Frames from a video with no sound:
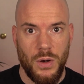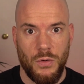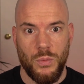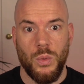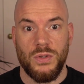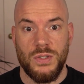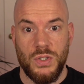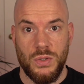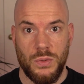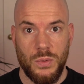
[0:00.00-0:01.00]
of what
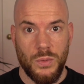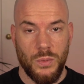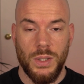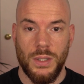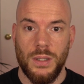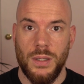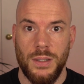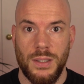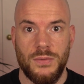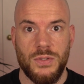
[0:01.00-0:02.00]
to do when the
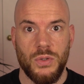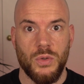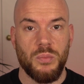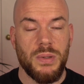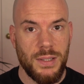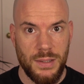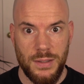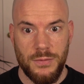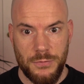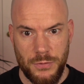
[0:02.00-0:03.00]
client gives you
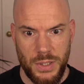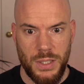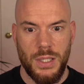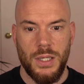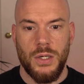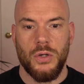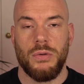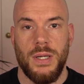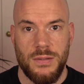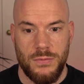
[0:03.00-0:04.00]
completely free
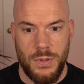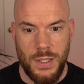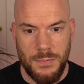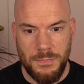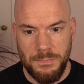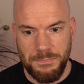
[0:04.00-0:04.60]
creative reign.